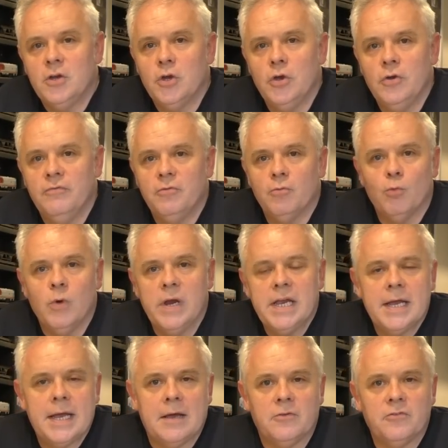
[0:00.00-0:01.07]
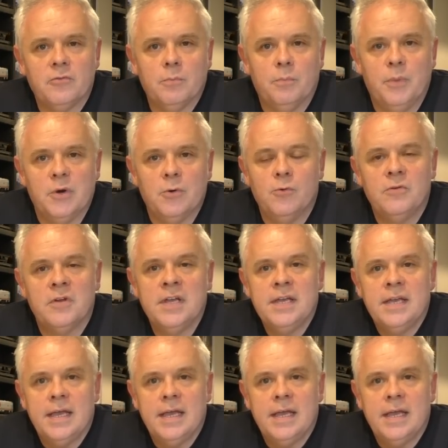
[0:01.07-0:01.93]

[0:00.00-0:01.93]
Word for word: curved warehouse build,